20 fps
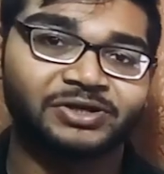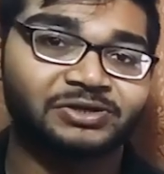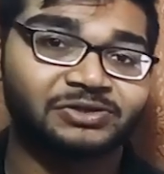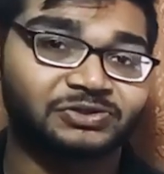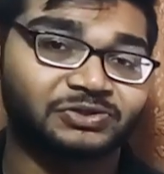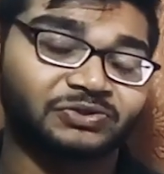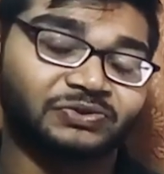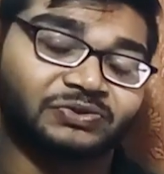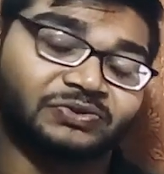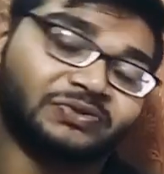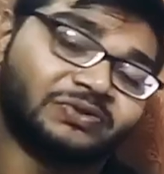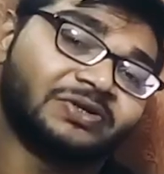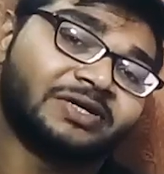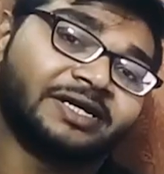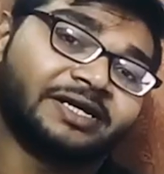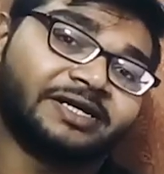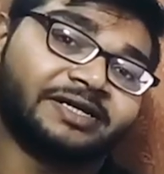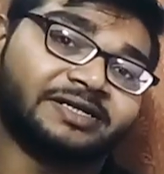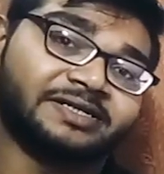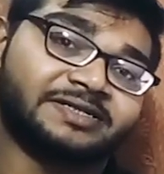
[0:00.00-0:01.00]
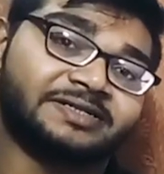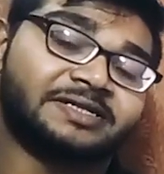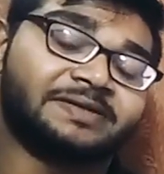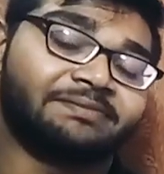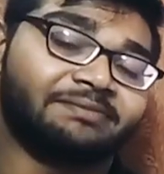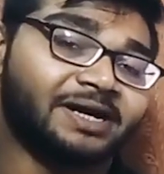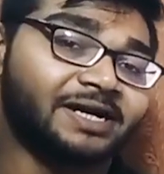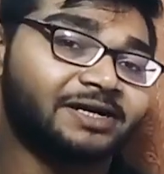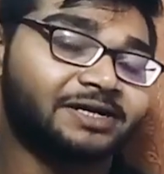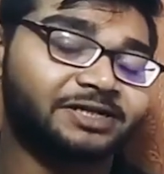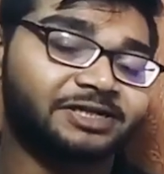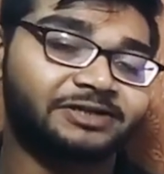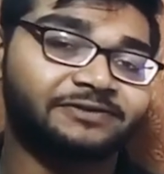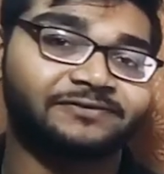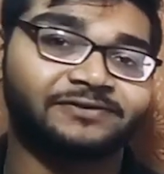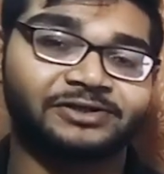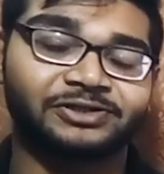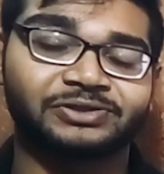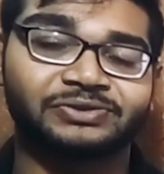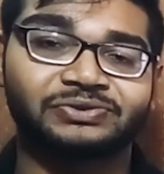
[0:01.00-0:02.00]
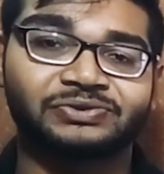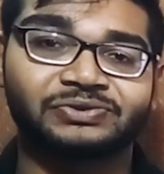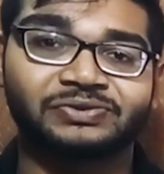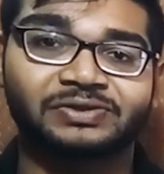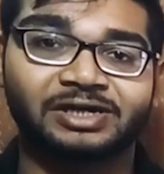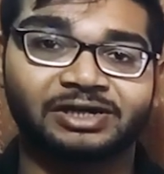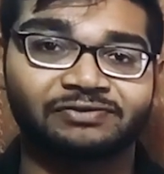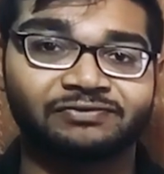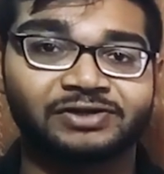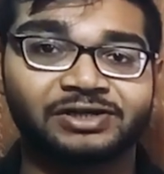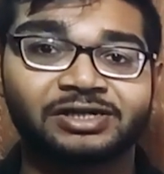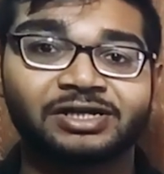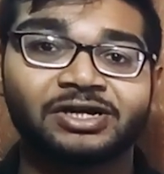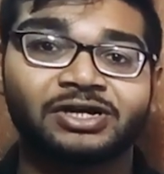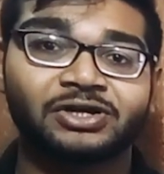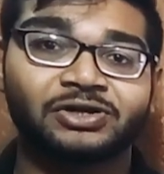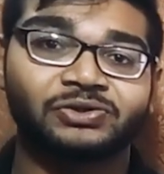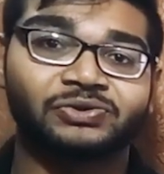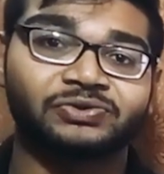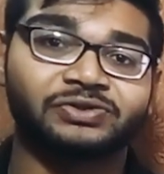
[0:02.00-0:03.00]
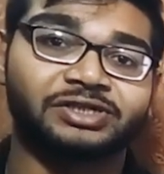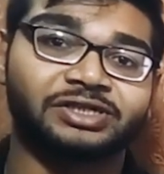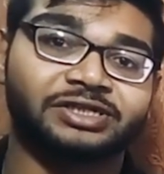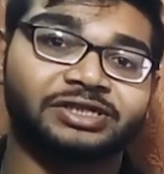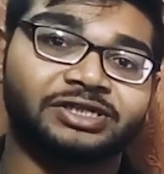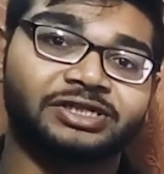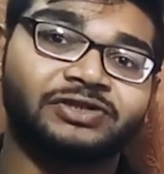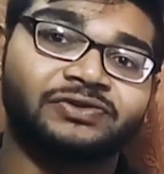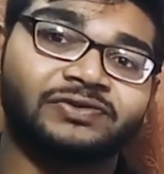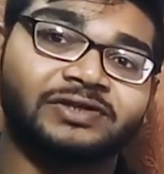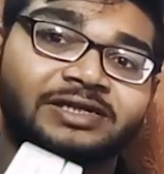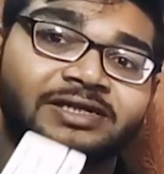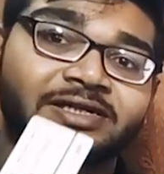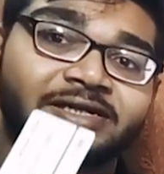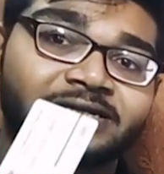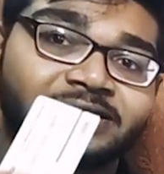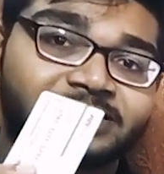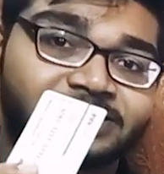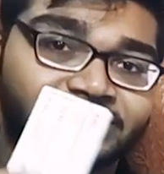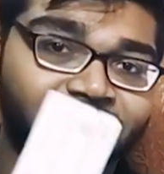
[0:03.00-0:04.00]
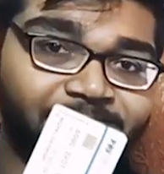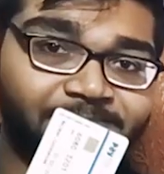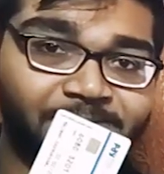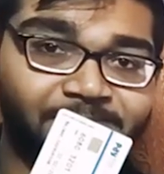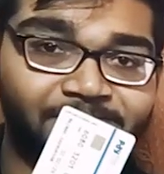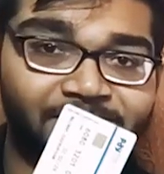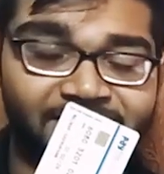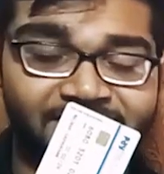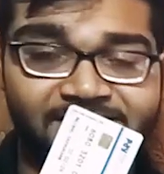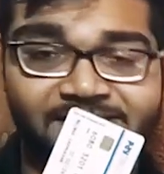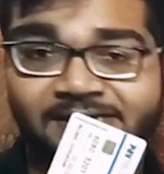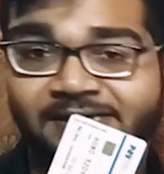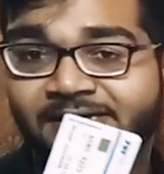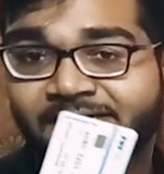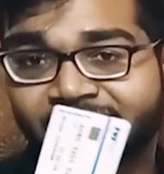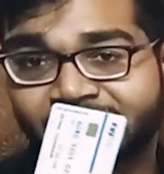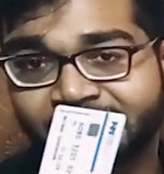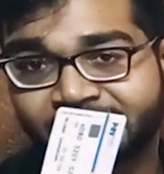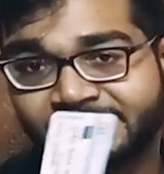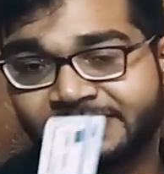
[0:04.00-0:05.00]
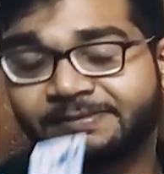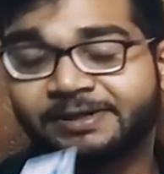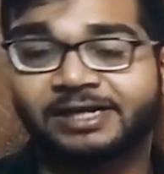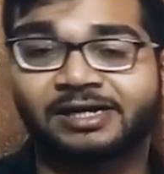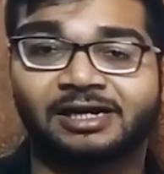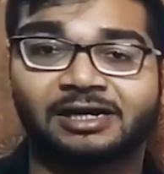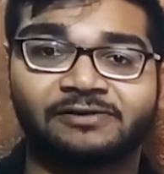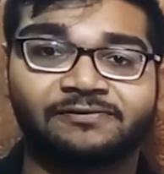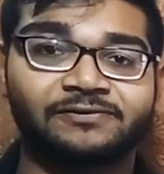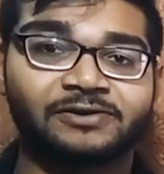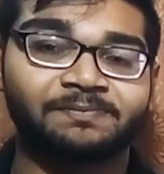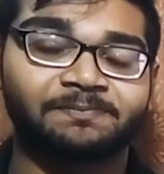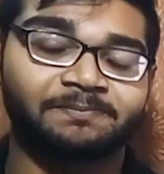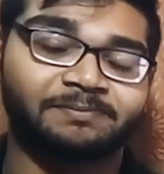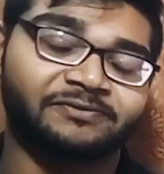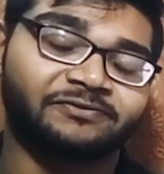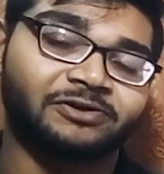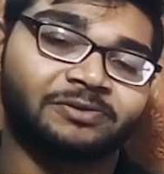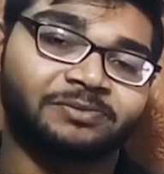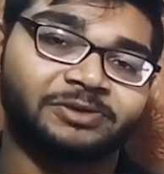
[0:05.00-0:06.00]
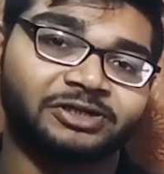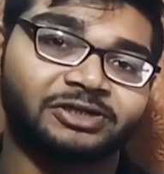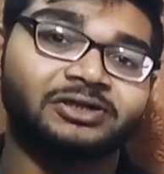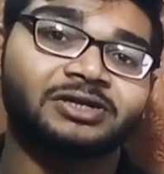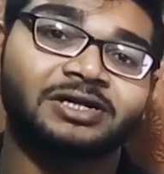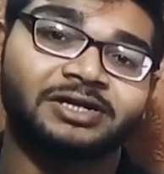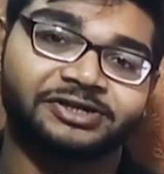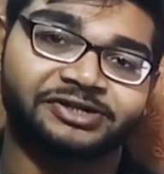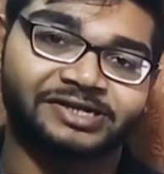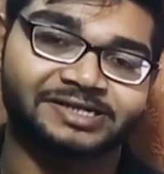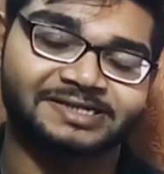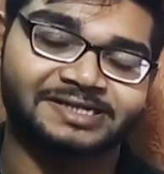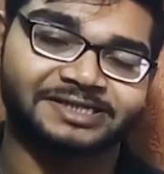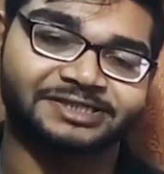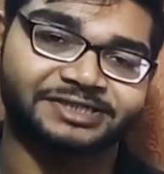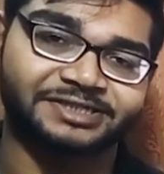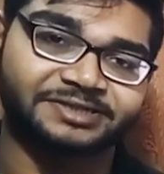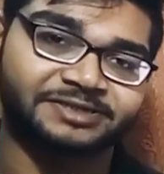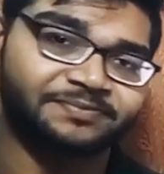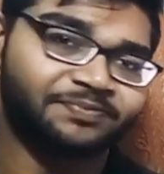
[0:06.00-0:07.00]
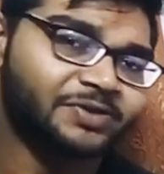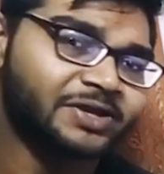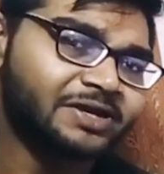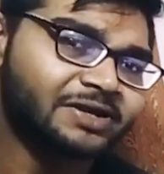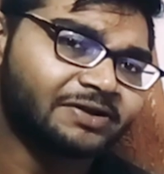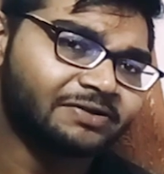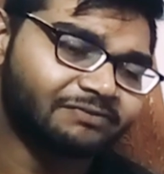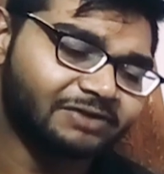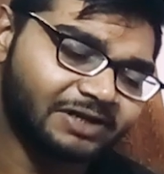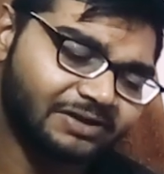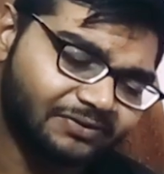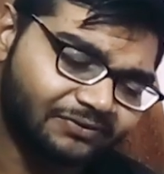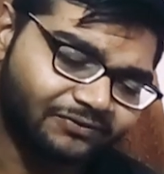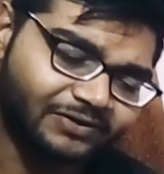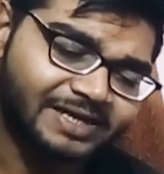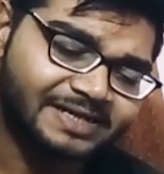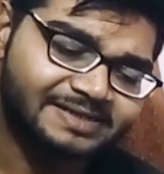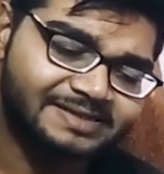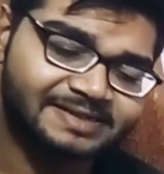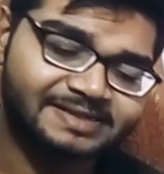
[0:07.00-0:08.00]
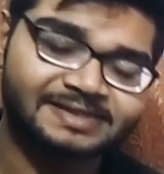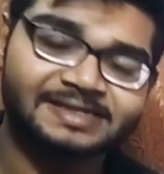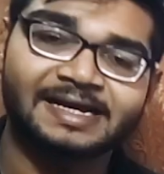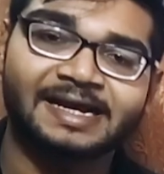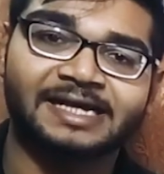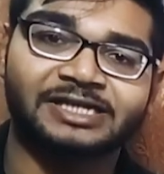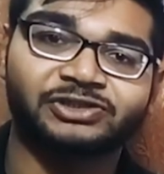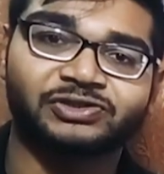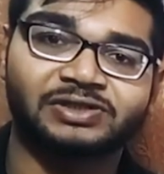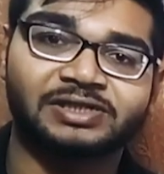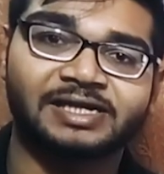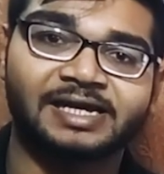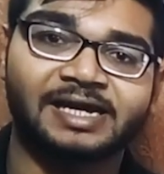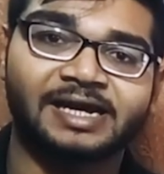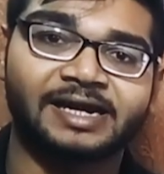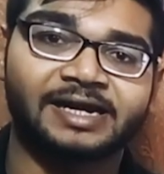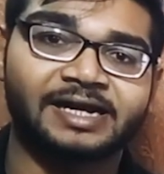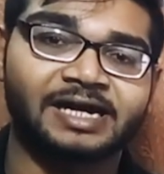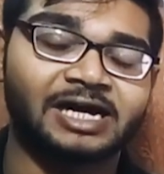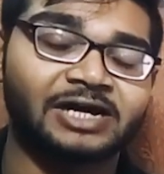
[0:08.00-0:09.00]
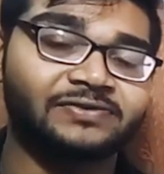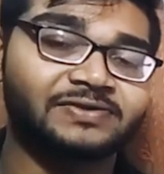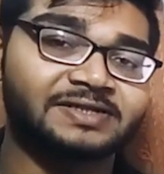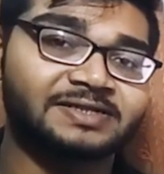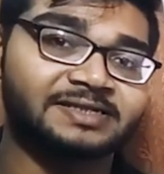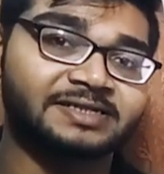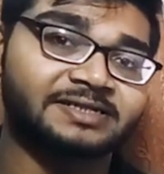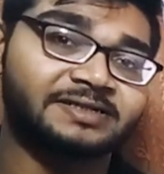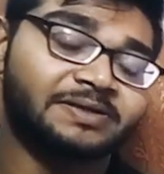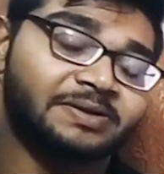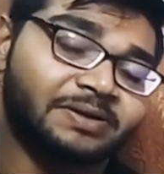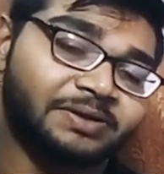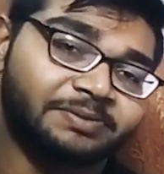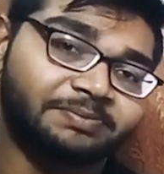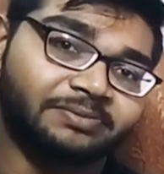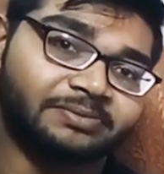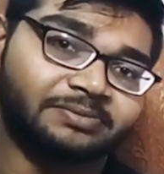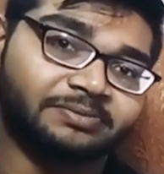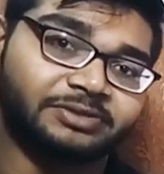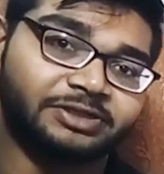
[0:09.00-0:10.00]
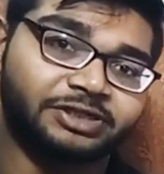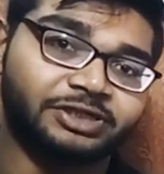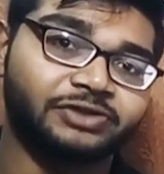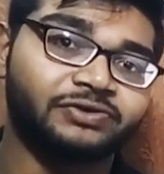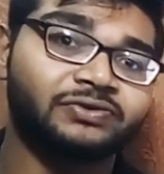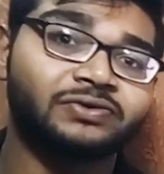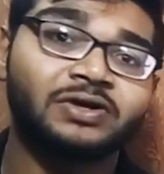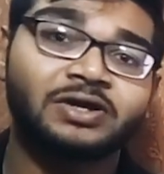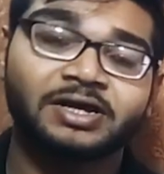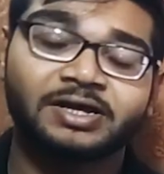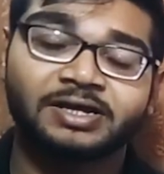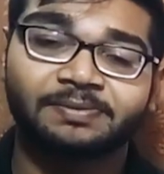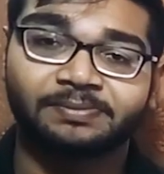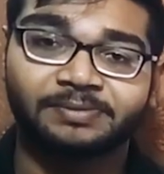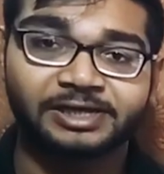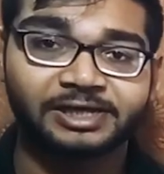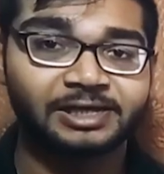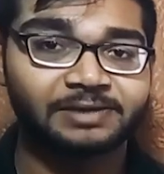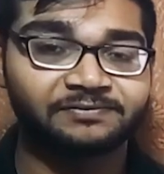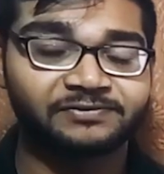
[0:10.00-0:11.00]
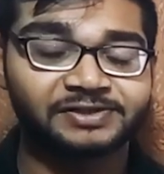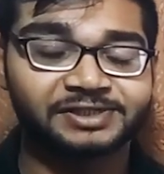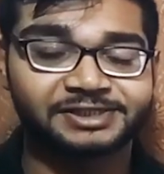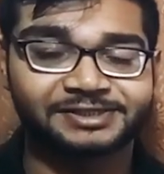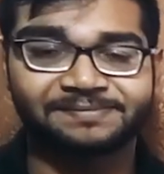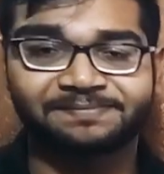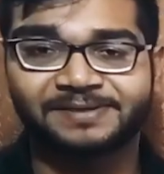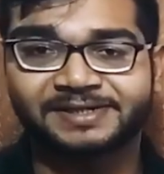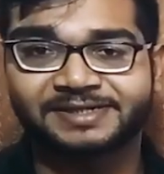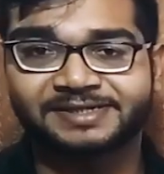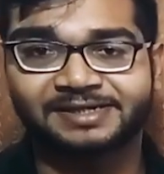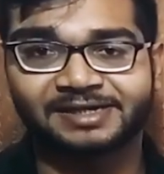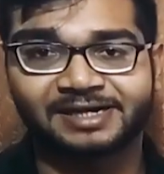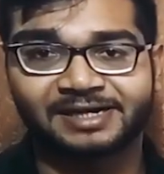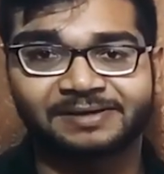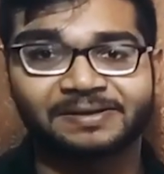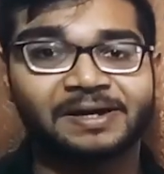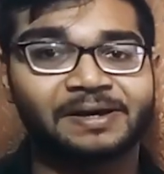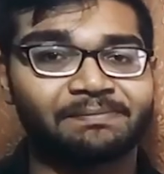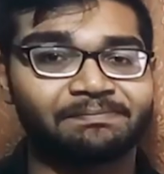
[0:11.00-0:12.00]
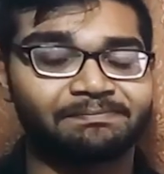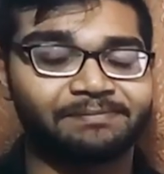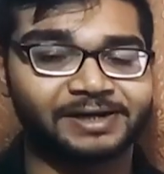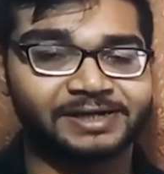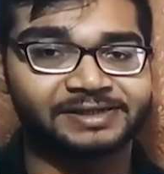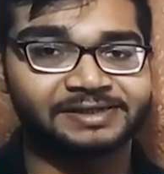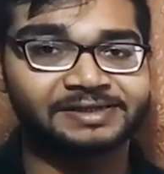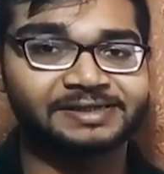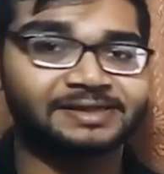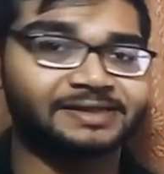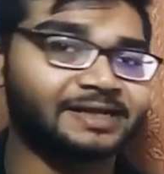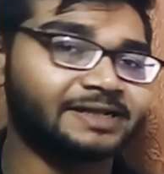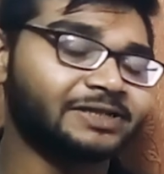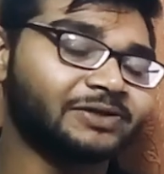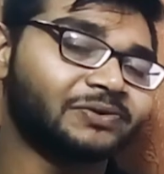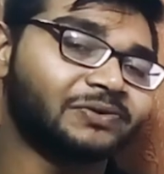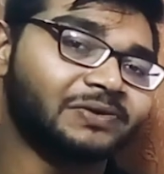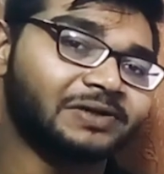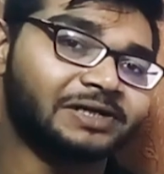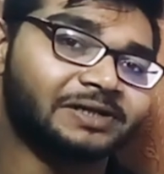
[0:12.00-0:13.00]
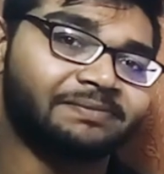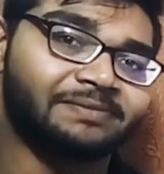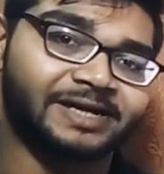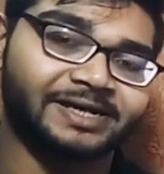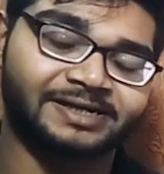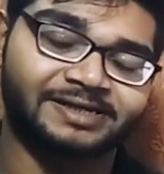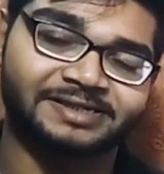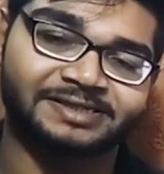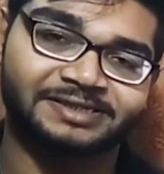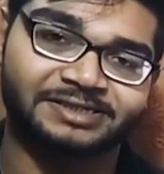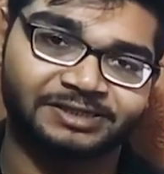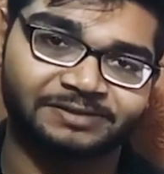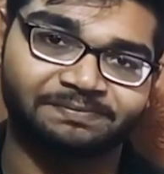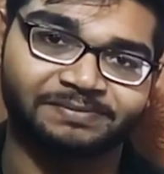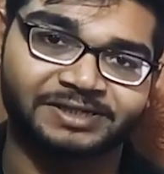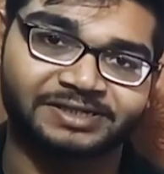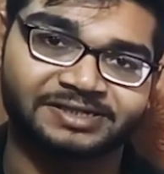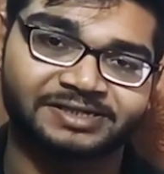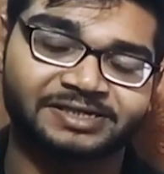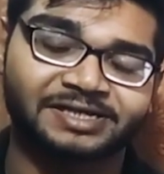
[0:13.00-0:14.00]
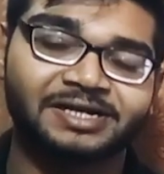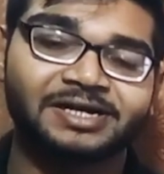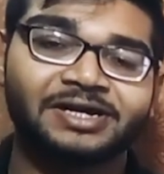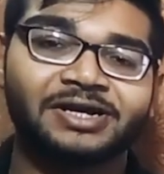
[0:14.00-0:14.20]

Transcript: So it is mandatory for you to convert to the newer chip based debit card for performing your transactions. Well, why is this actually, and how is this new EMV chip based card better than the older magnetic strip based?